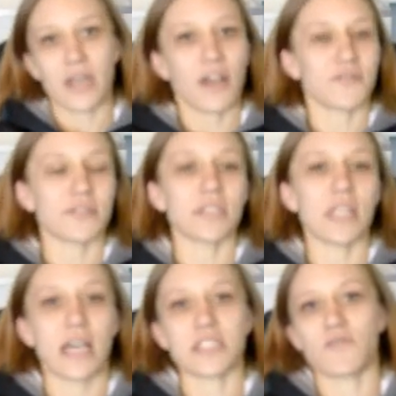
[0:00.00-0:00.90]
After the
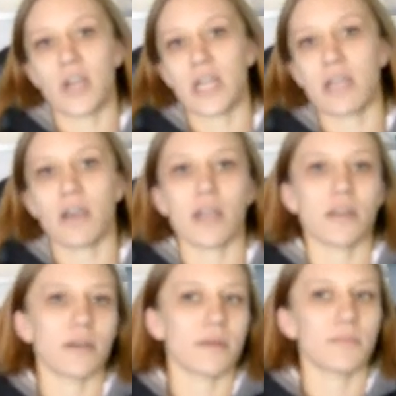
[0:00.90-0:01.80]
last fight, I
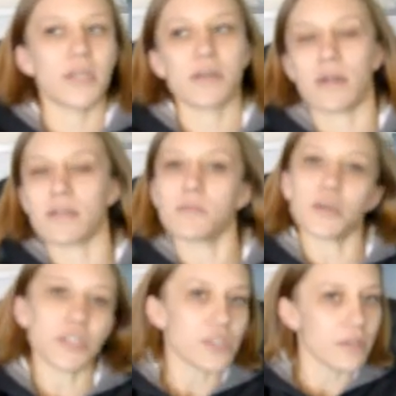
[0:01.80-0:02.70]
kind of beat her on the
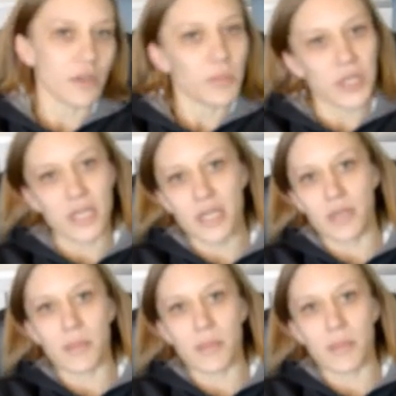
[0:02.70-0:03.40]
bush a little bit.